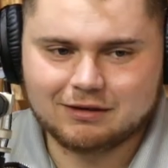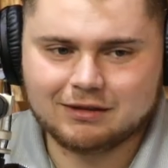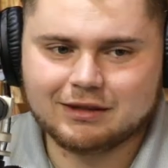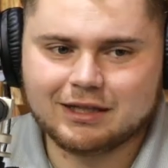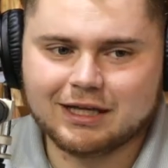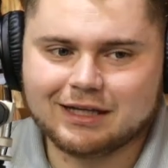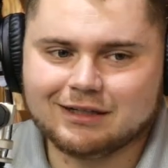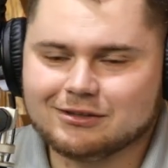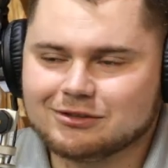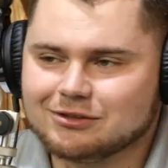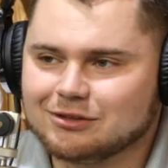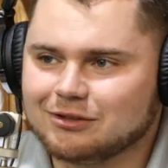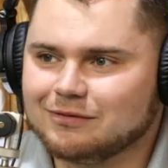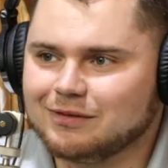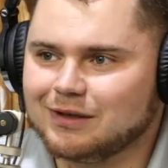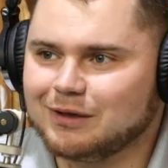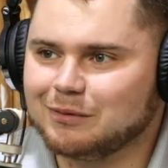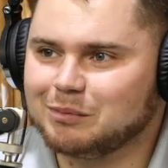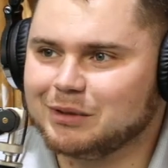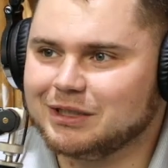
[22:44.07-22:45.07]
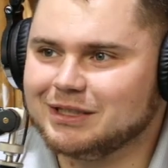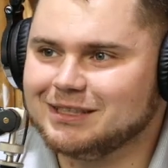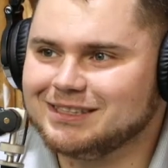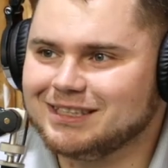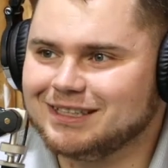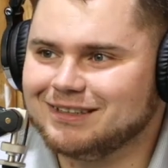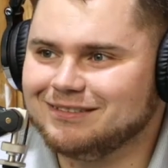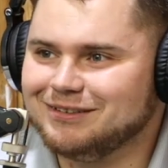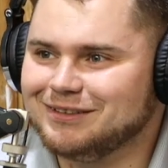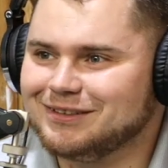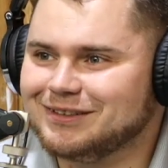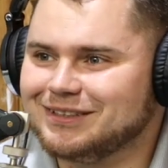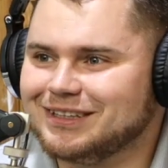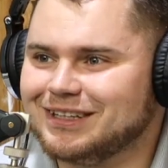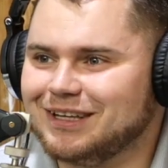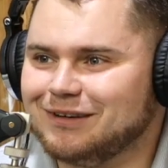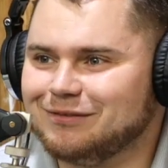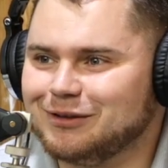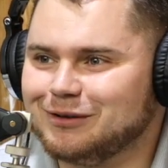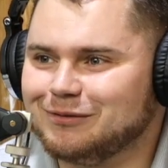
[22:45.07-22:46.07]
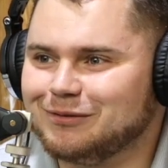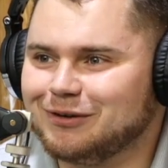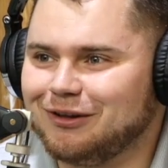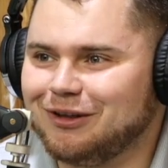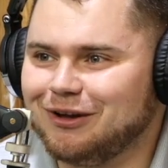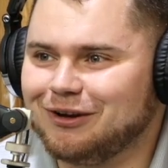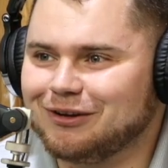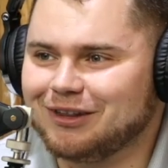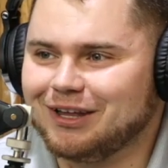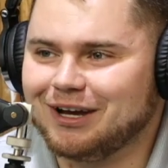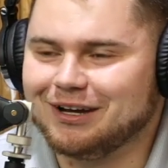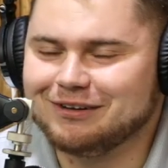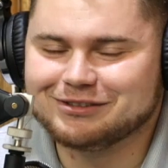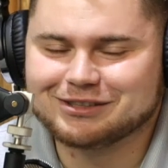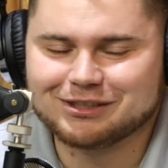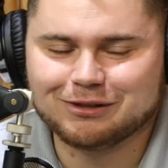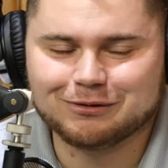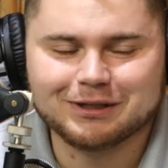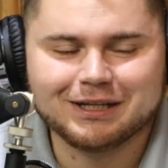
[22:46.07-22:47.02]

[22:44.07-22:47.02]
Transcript: they deserve their peace. They've lived a long life. So